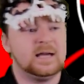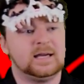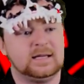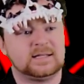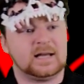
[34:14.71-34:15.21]

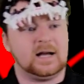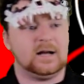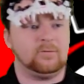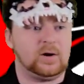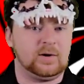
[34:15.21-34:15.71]
is
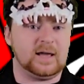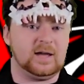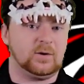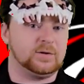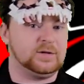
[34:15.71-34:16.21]
uh, wearing
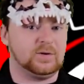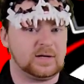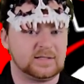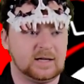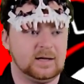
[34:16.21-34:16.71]
a golden
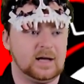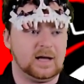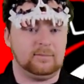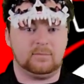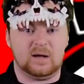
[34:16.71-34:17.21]
yukata.
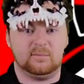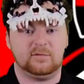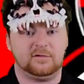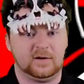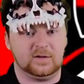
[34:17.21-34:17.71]
Um, I'm
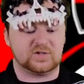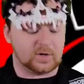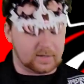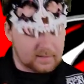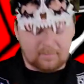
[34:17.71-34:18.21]
fairly
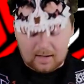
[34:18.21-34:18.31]
certain.